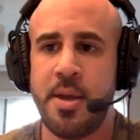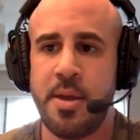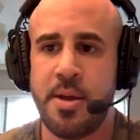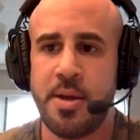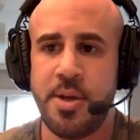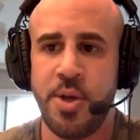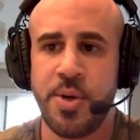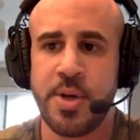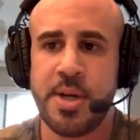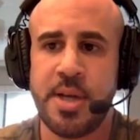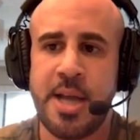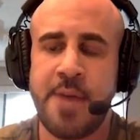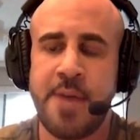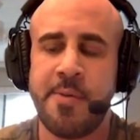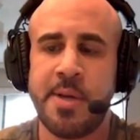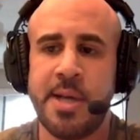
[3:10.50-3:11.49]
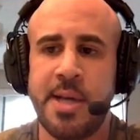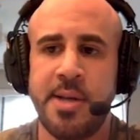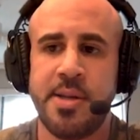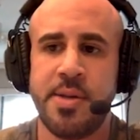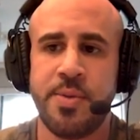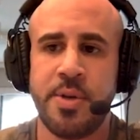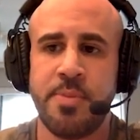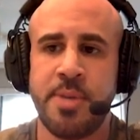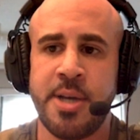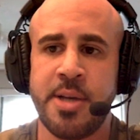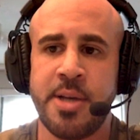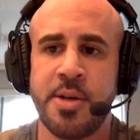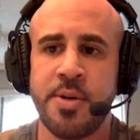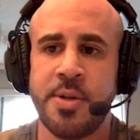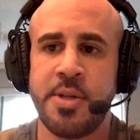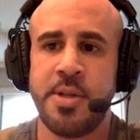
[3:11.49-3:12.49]
you can navigate to it by
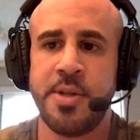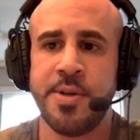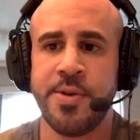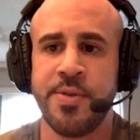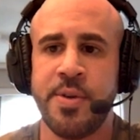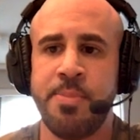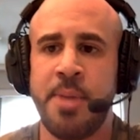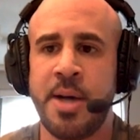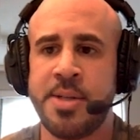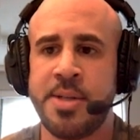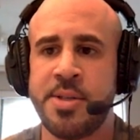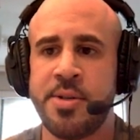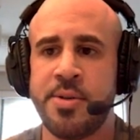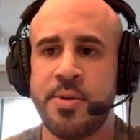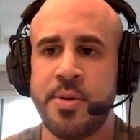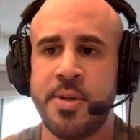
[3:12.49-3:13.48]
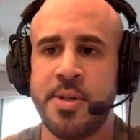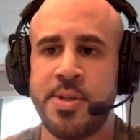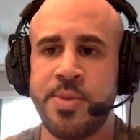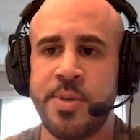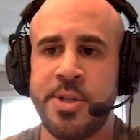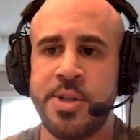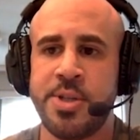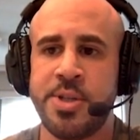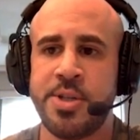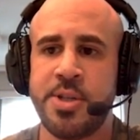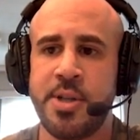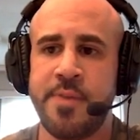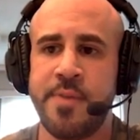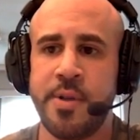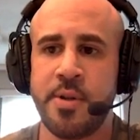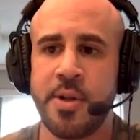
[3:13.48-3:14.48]
going to your repositories, which
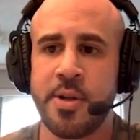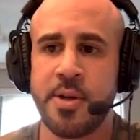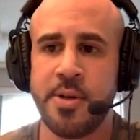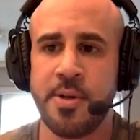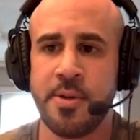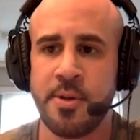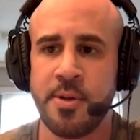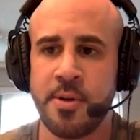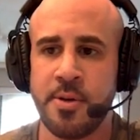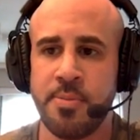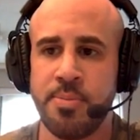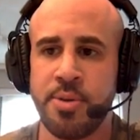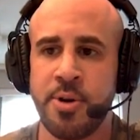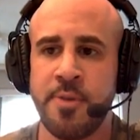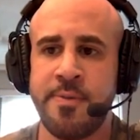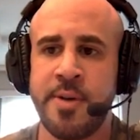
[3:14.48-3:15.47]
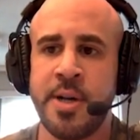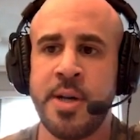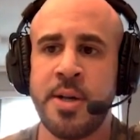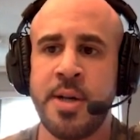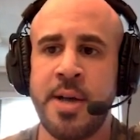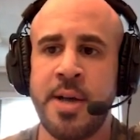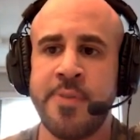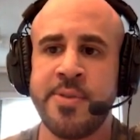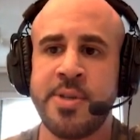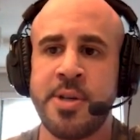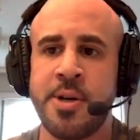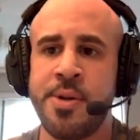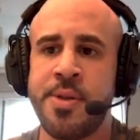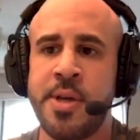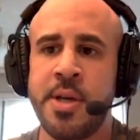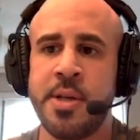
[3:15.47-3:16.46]
if you click on your little profile
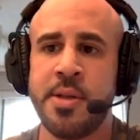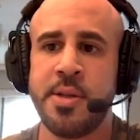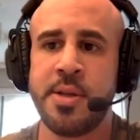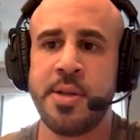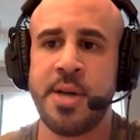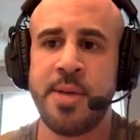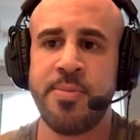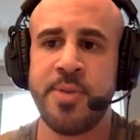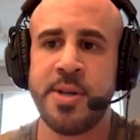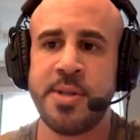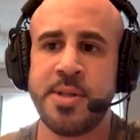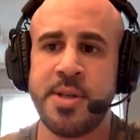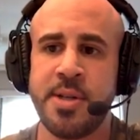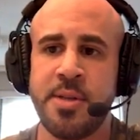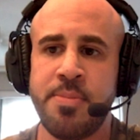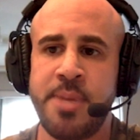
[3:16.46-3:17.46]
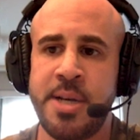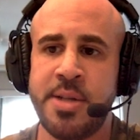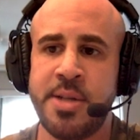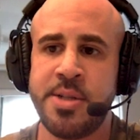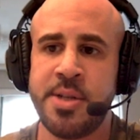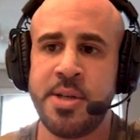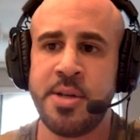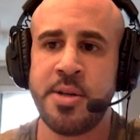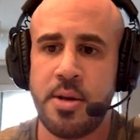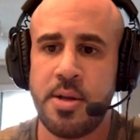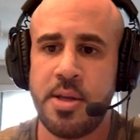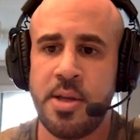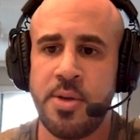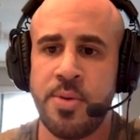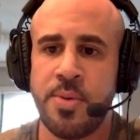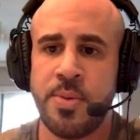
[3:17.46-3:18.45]
avatar thing at the top right side of the page here,
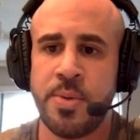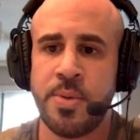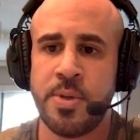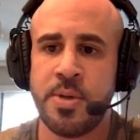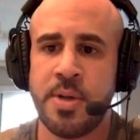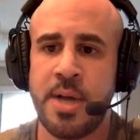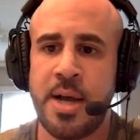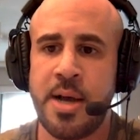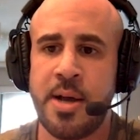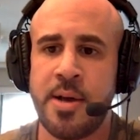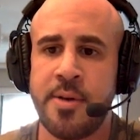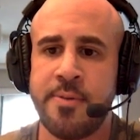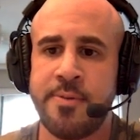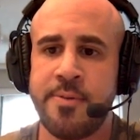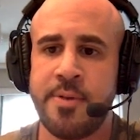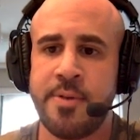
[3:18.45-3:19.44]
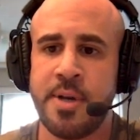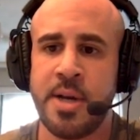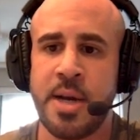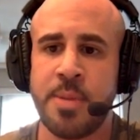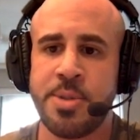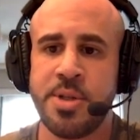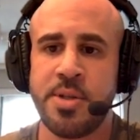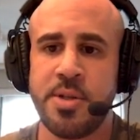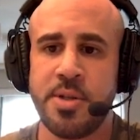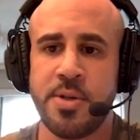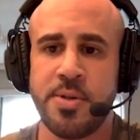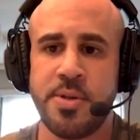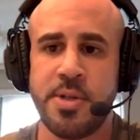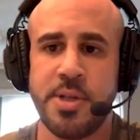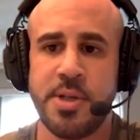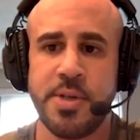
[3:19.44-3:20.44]
you will have an option to go
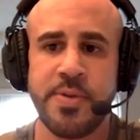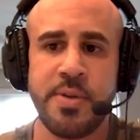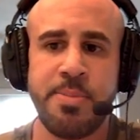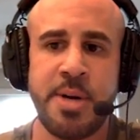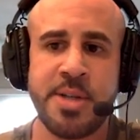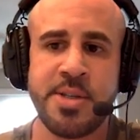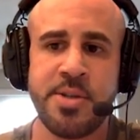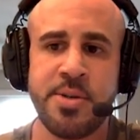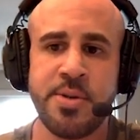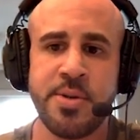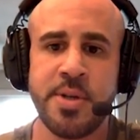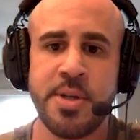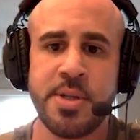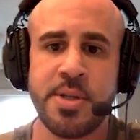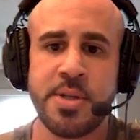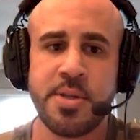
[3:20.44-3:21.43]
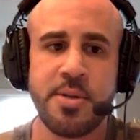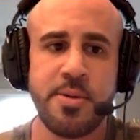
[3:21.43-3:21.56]
to your repositories.